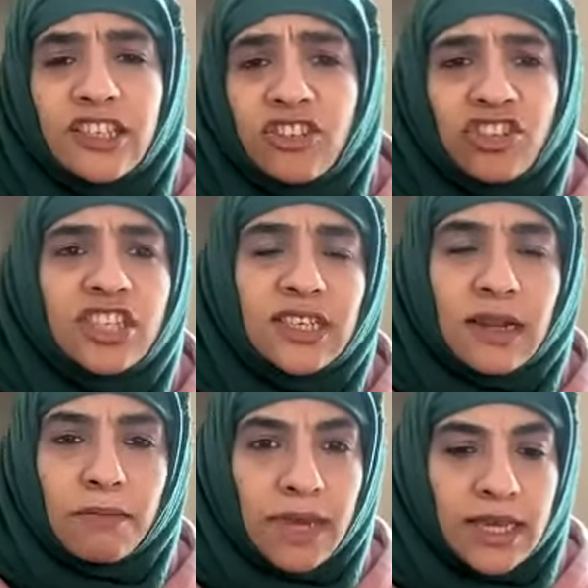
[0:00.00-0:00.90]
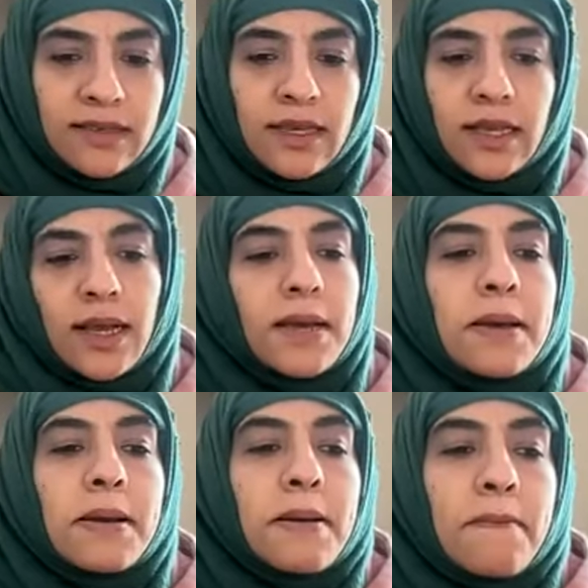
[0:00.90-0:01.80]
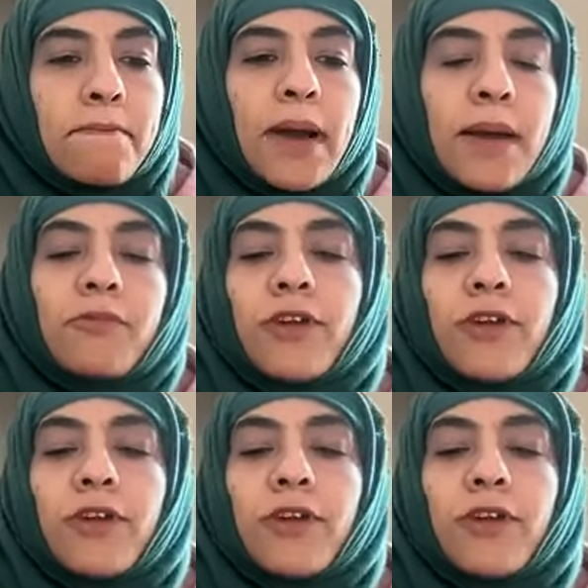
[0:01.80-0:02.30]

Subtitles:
She's an amazing mom,